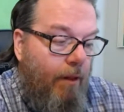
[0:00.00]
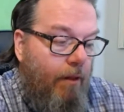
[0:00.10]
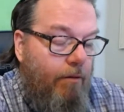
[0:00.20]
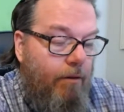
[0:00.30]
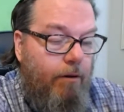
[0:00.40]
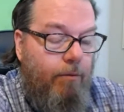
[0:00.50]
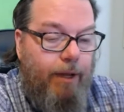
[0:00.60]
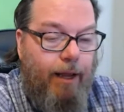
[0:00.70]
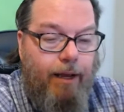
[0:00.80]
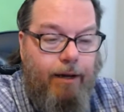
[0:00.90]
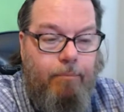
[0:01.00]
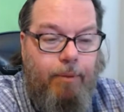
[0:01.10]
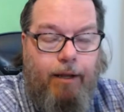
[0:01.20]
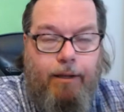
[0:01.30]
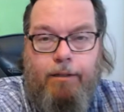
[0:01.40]
You know, we had a
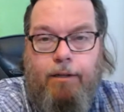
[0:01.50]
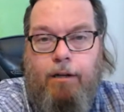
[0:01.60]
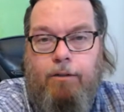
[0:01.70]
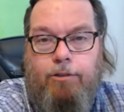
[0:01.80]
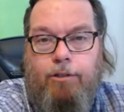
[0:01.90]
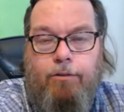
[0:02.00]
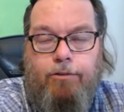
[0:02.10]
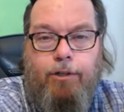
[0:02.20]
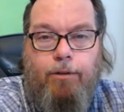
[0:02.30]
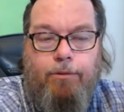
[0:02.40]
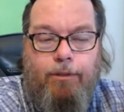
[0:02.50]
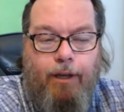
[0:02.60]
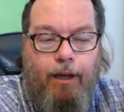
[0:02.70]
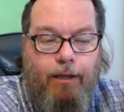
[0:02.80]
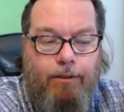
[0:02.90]
paleontologist on the show as a
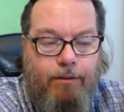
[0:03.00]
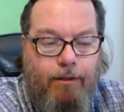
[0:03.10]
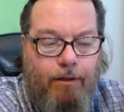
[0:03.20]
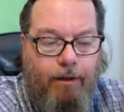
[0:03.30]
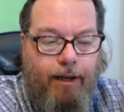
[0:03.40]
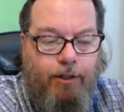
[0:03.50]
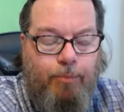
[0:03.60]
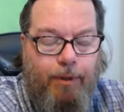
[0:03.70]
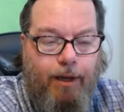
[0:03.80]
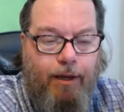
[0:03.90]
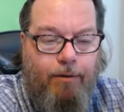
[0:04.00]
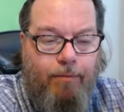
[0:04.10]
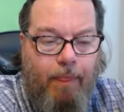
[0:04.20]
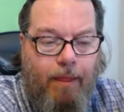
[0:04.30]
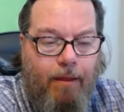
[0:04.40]
guest, uh, Ashby Gale
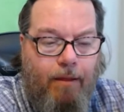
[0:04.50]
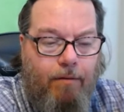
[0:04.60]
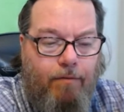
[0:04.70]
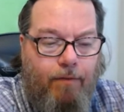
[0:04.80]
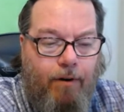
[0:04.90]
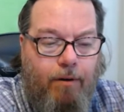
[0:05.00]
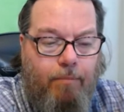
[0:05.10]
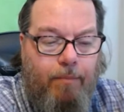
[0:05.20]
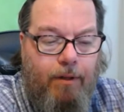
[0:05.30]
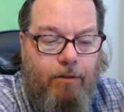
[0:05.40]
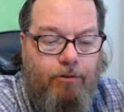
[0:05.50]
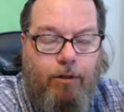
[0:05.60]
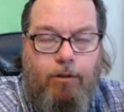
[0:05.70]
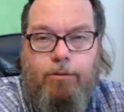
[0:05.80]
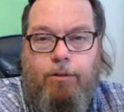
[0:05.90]
from
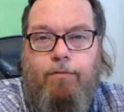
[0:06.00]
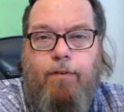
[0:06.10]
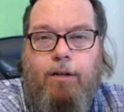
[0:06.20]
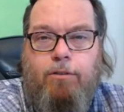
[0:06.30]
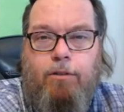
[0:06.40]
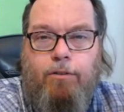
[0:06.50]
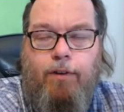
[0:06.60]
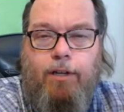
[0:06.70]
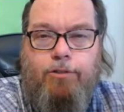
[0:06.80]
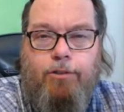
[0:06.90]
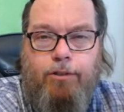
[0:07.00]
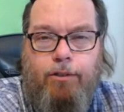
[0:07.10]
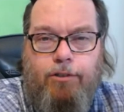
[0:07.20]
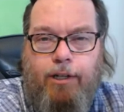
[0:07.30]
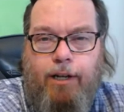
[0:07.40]
Charleston Fossil Adventures. You
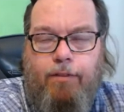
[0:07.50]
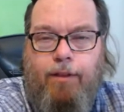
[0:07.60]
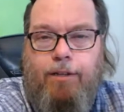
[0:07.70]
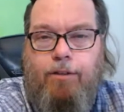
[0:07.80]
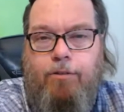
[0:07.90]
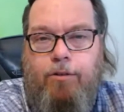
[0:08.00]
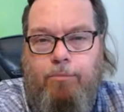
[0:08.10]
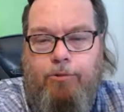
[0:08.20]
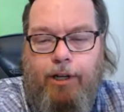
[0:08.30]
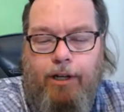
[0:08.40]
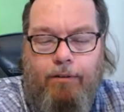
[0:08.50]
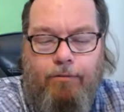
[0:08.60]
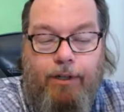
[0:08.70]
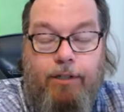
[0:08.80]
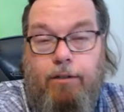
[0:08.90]
can check out that YouTube channel,
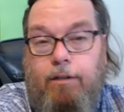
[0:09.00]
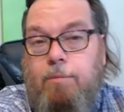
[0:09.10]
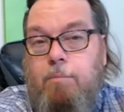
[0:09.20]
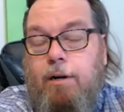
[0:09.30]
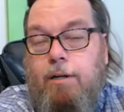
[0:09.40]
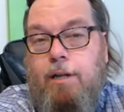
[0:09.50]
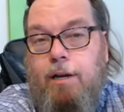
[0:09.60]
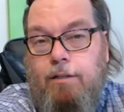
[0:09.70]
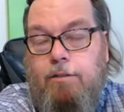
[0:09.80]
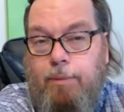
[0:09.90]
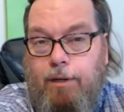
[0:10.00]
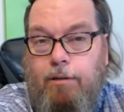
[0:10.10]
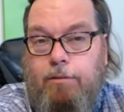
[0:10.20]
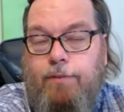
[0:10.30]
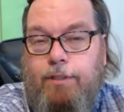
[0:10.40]
recently monetized
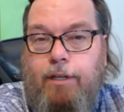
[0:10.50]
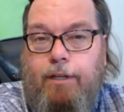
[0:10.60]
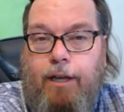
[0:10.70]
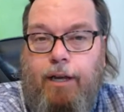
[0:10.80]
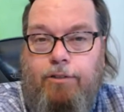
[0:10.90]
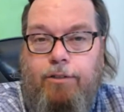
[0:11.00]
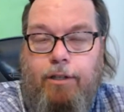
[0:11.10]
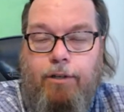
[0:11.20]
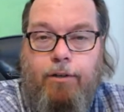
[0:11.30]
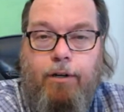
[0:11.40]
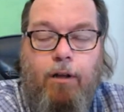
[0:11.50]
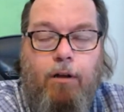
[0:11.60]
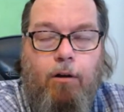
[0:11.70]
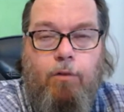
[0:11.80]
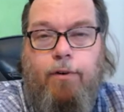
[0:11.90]
because of his dedication. He earned
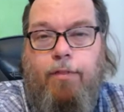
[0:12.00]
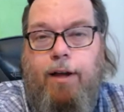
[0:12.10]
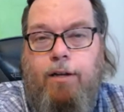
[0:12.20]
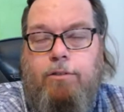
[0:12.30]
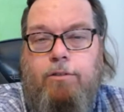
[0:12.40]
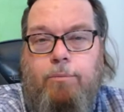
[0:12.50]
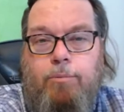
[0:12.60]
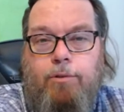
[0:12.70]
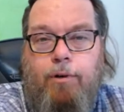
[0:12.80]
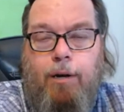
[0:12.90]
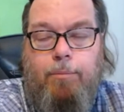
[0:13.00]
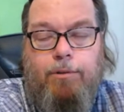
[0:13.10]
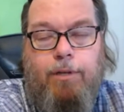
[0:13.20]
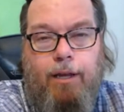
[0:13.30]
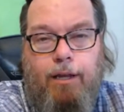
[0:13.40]
over a thousand
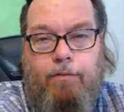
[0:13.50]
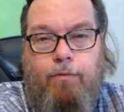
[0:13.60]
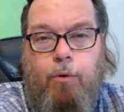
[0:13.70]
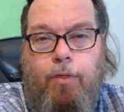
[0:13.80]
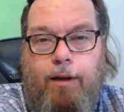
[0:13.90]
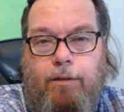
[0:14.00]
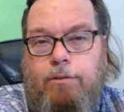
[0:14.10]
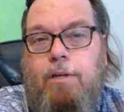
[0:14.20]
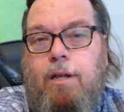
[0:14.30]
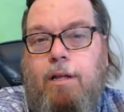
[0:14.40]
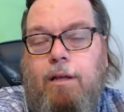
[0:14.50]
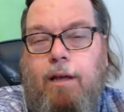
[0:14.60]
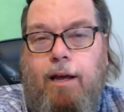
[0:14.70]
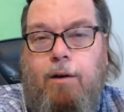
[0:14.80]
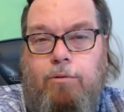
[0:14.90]
subscribers and four thousand
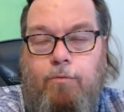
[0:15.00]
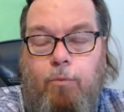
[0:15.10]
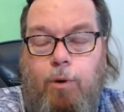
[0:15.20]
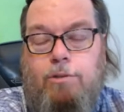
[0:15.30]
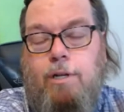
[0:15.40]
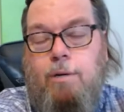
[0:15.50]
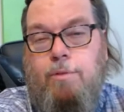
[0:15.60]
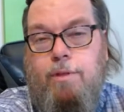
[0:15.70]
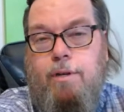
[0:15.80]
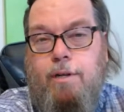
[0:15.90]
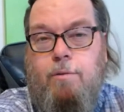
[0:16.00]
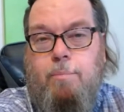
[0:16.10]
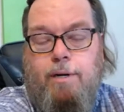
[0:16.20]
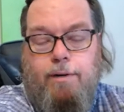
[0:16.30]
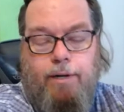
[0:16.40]
hours of watch time within a year
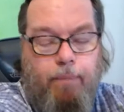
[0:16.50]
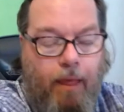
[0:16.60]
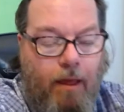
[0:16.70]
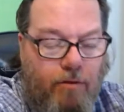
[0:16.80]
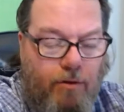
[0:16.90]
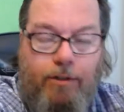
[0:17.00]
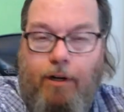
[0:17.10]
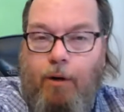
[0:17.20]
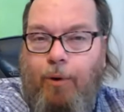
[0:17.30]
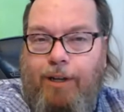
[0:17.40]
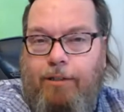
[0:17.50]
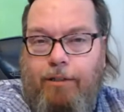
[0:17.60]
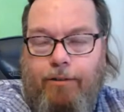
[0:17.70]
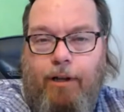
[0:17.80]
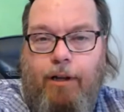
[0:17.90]
period. So you're not wasting
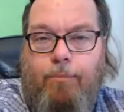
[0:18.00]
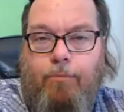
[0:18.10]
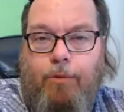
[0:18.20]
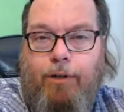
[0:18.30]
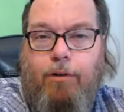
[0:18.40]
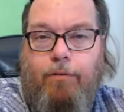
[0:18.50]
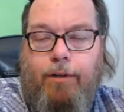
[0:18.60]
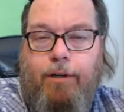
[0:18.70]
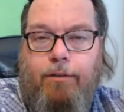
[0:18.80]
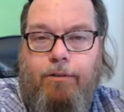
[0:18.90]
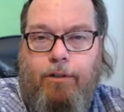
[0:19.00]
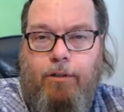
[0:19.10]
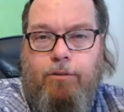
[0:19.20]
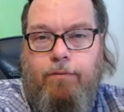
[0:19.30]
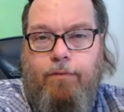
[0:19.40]
your time when you go over there to
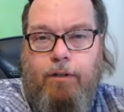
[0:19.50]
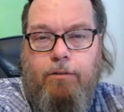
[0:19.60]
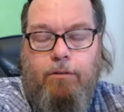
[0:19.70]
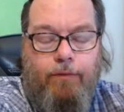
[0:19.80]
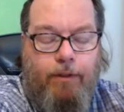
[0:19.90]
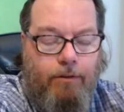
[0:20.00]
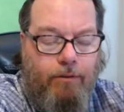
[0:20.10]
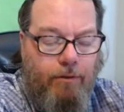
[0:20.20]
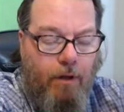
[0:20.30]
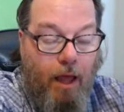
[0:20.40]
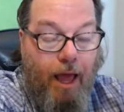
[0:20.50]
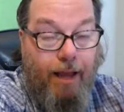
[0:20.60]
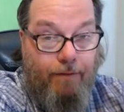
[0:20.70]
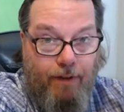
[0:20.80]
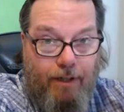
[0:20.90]
Charleston Fossil Adventures.
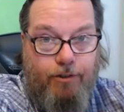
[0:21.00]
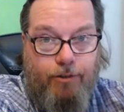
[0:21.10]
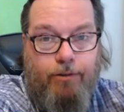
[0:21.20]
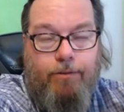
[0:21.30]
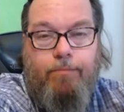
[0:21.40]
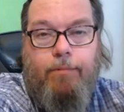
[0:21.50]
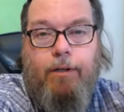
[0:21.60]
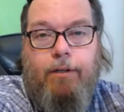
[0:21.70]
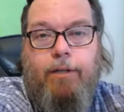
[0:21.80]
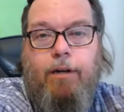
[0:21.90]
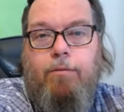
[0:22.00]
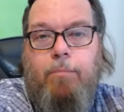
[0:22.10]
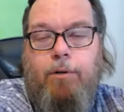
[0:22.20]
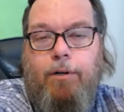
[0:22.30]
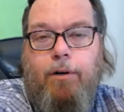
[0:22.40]
Adventures, uh, tell them
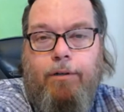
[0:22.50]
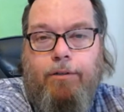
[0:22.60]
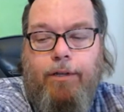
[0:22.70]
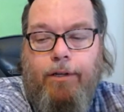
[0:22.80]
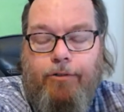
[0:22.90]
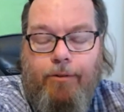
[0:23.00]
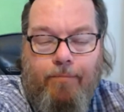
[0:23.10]
Bird Garden sent you.